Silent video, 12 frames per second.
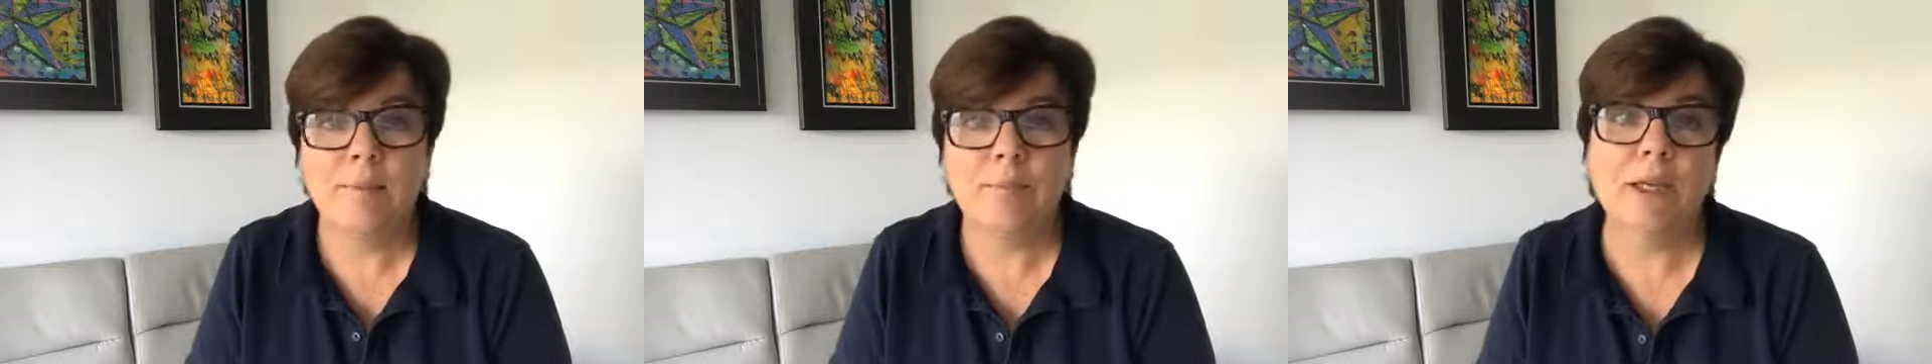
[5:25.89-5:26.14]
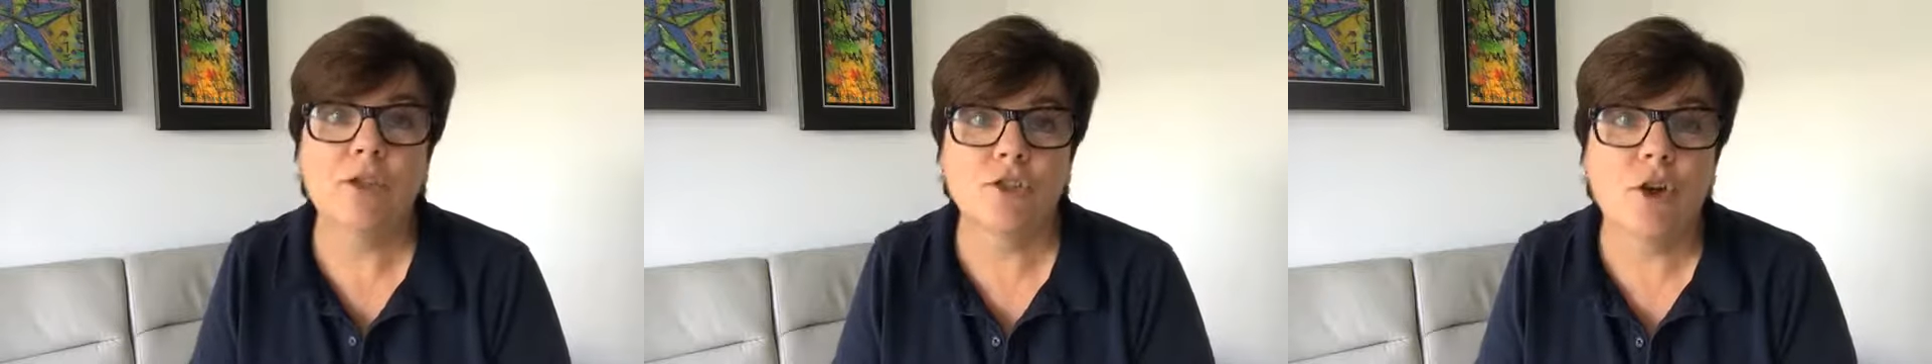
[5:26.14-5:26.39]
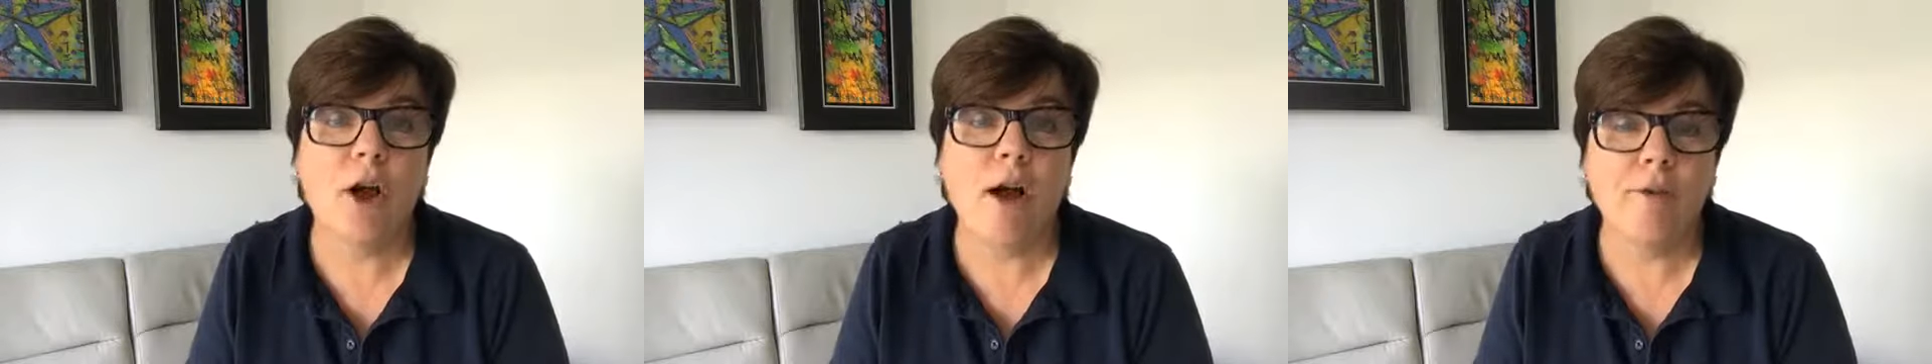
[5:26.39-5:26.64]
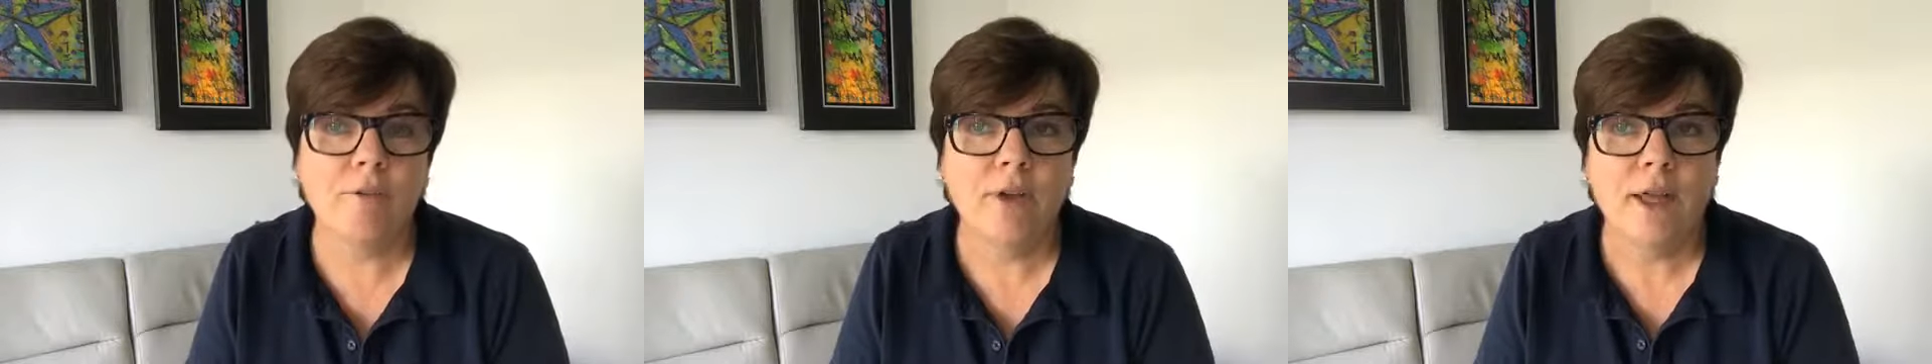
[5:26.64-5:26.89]
pissed
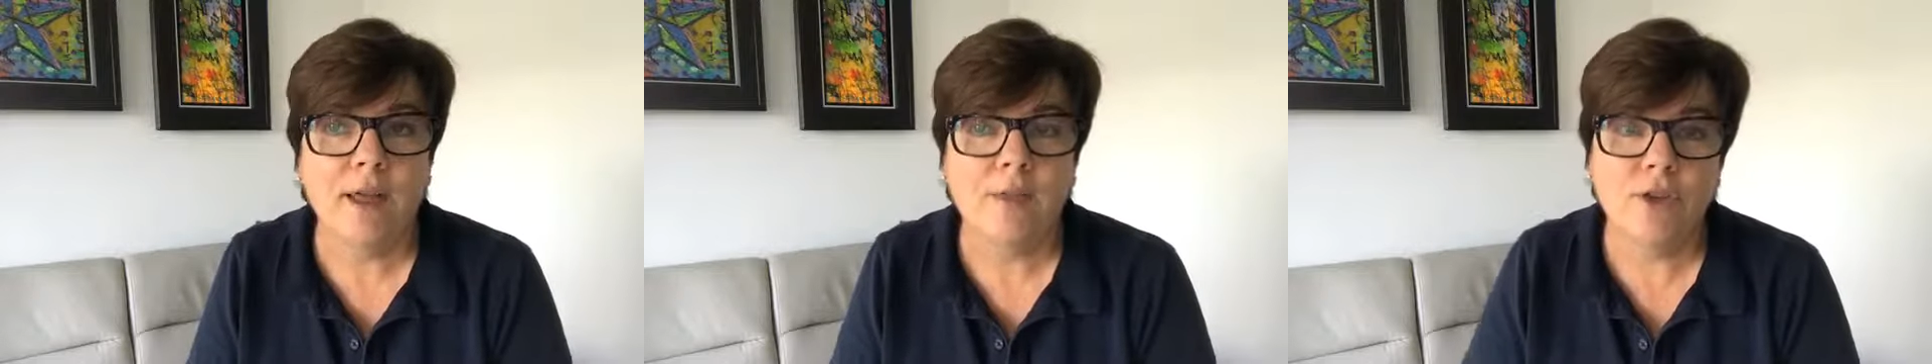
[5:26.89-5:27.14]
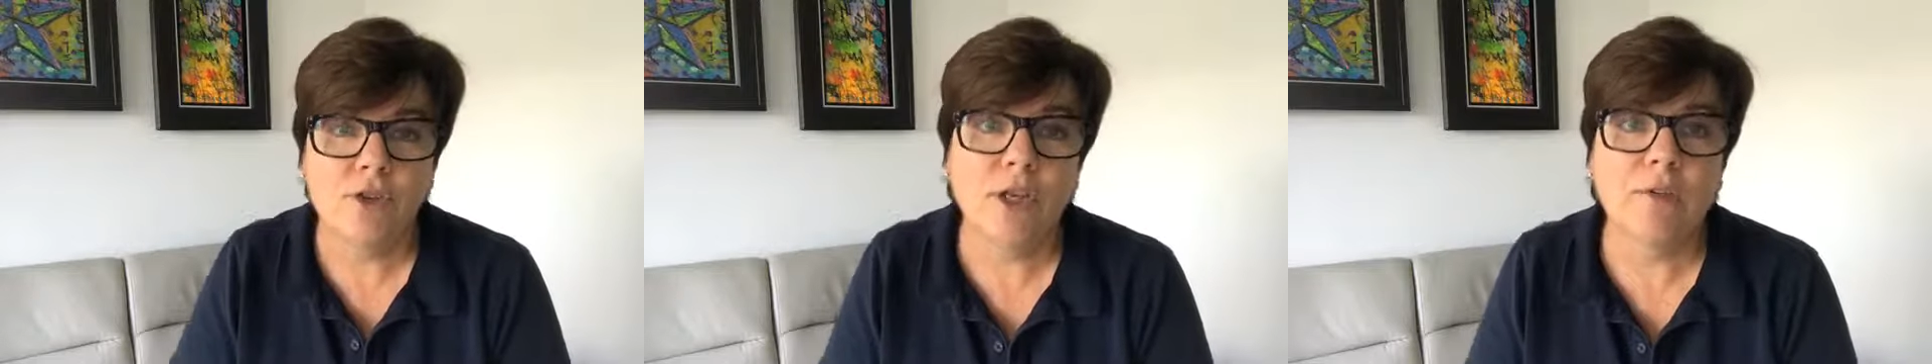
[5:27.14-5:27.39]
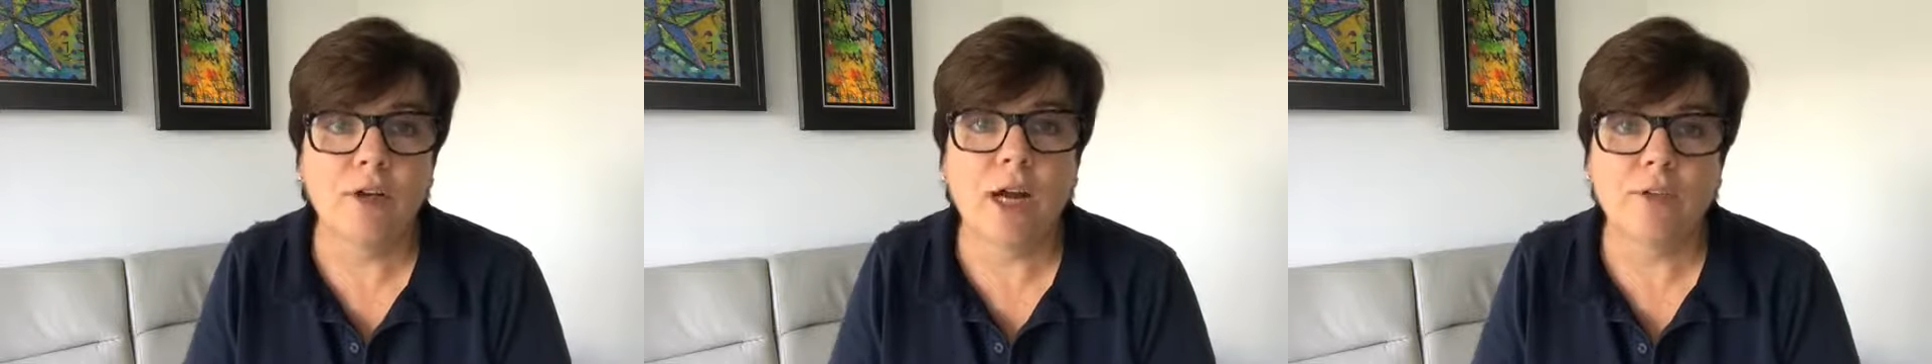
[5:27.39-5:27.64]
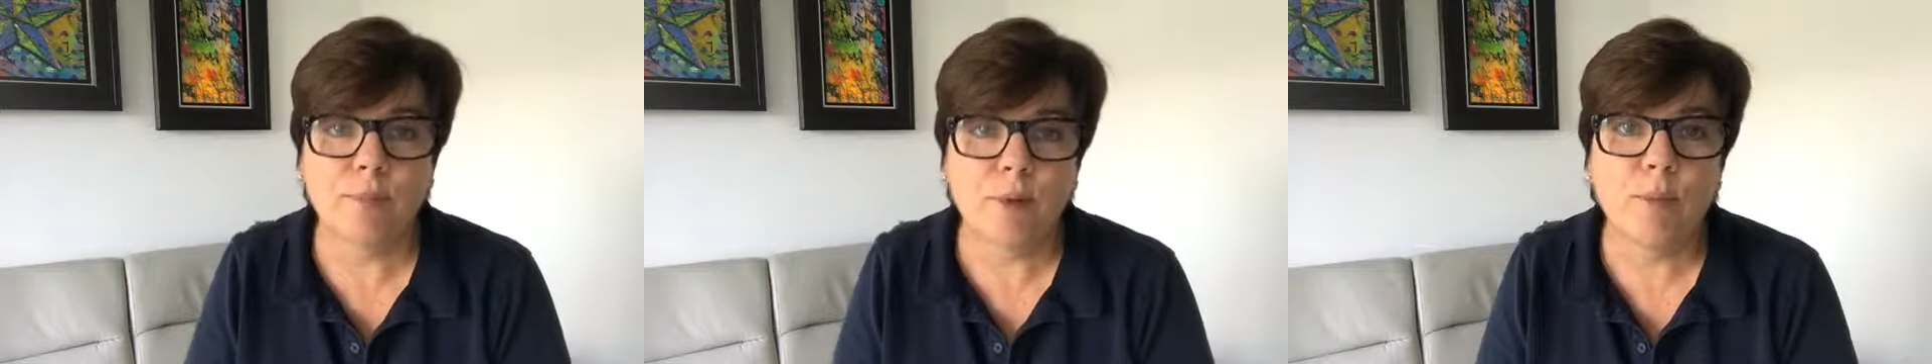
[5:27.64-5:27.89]
off that you never
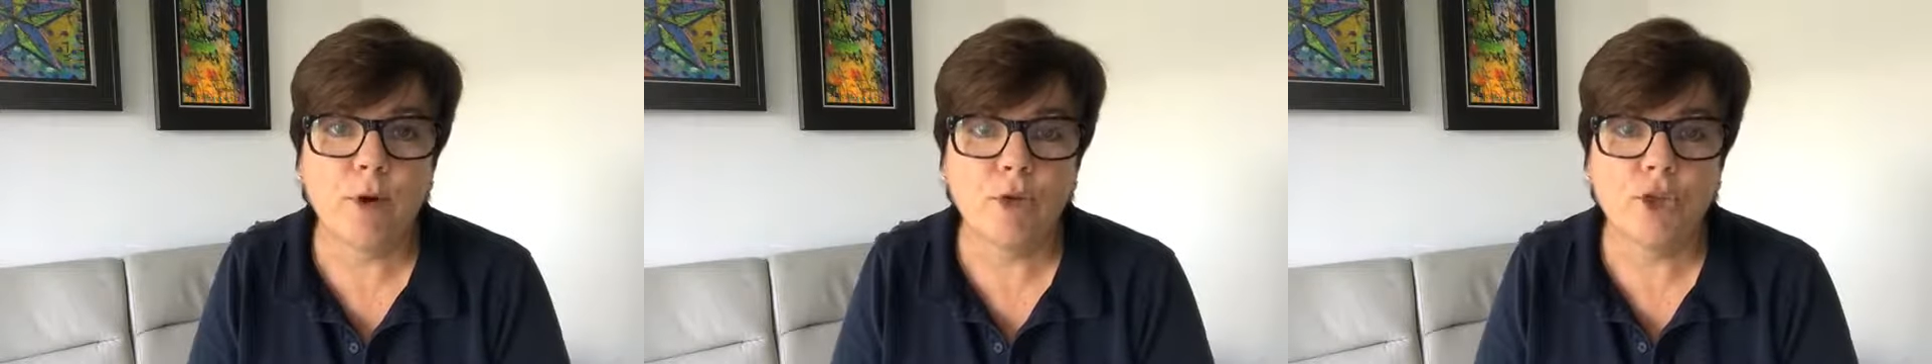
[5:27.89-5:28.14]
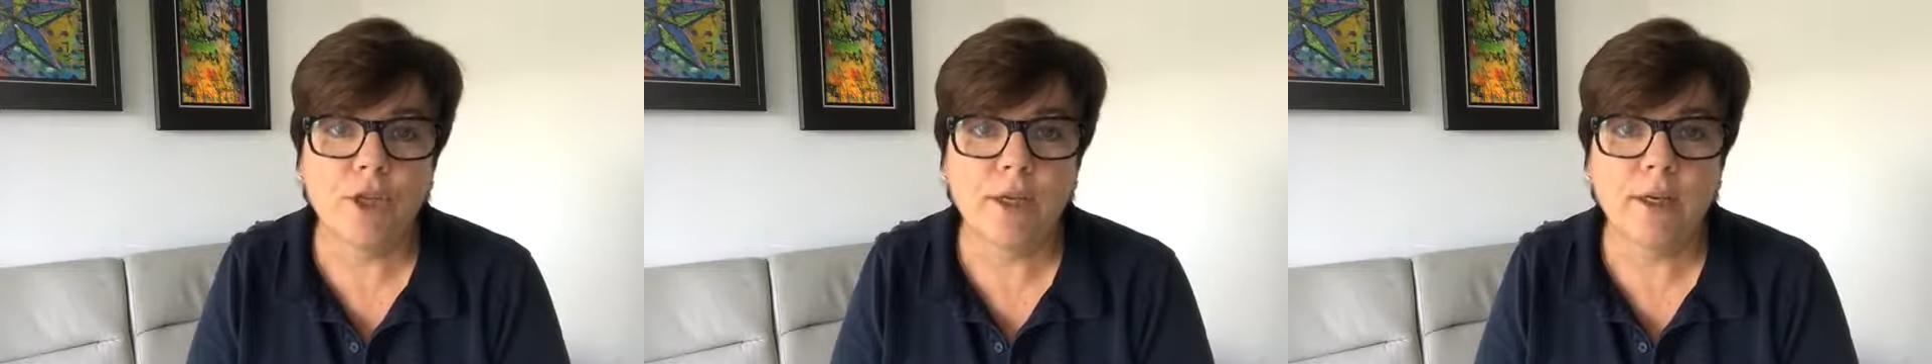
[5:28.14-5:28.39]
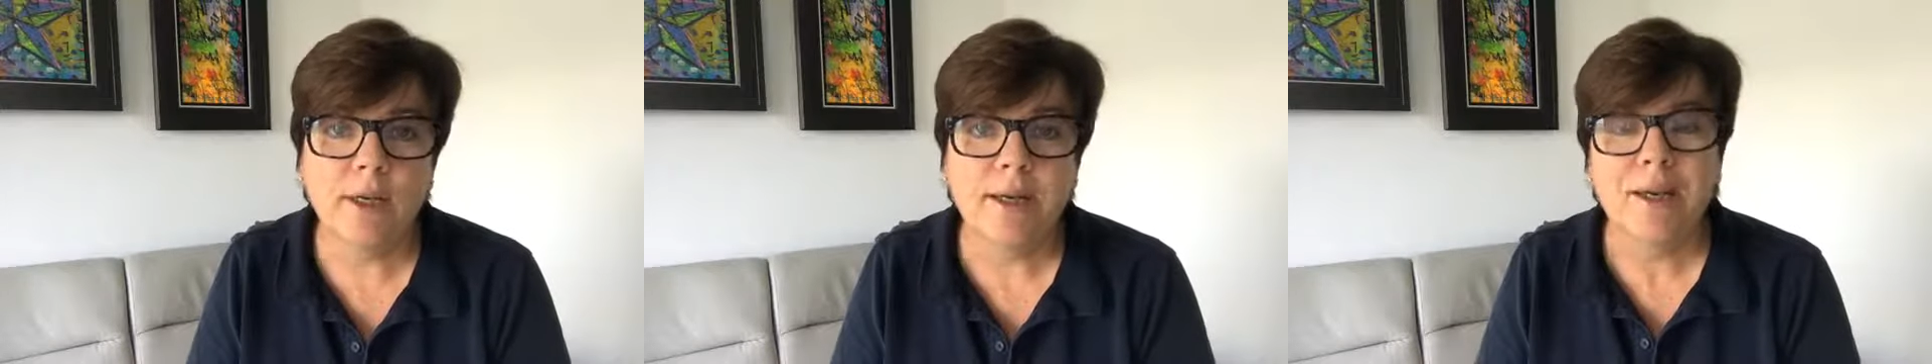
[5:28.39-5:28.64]
got the promotion